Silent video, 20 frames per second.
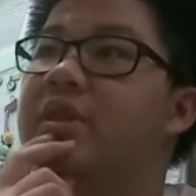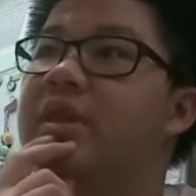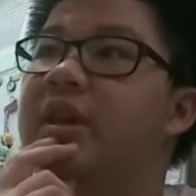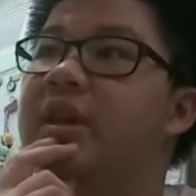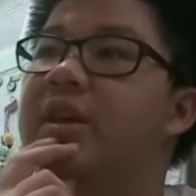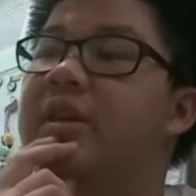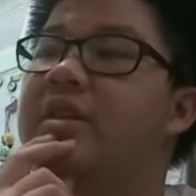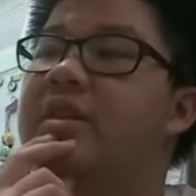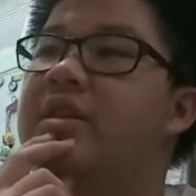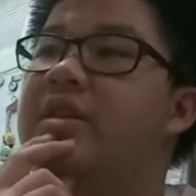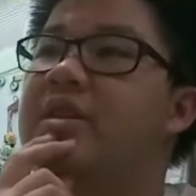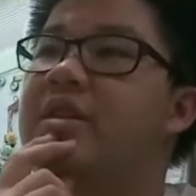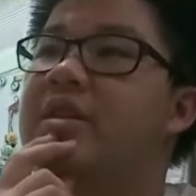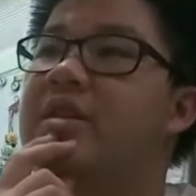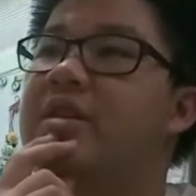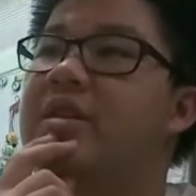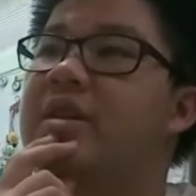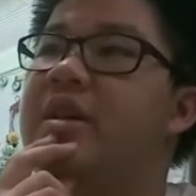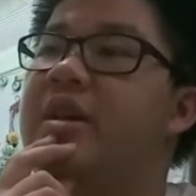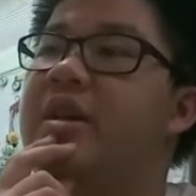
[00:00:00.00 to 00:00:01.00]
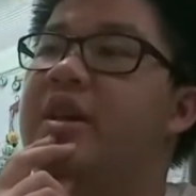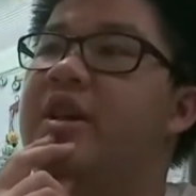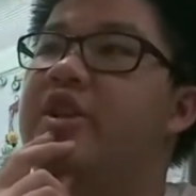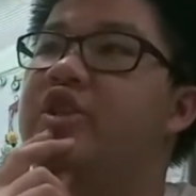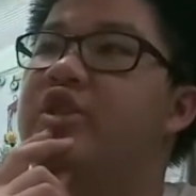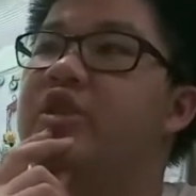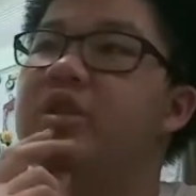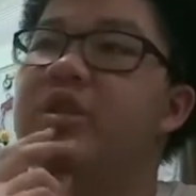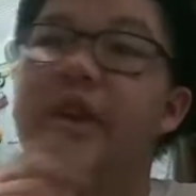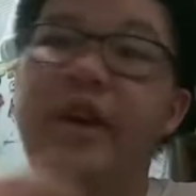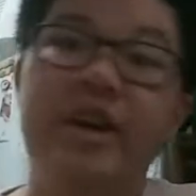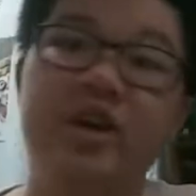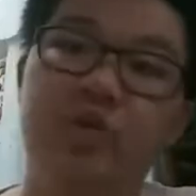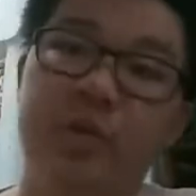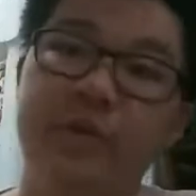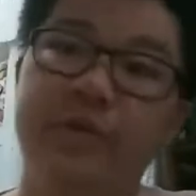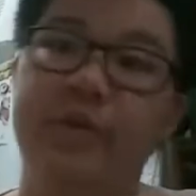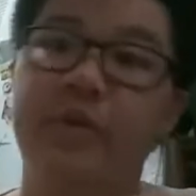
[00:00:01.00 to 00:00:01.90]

I think the H1 Full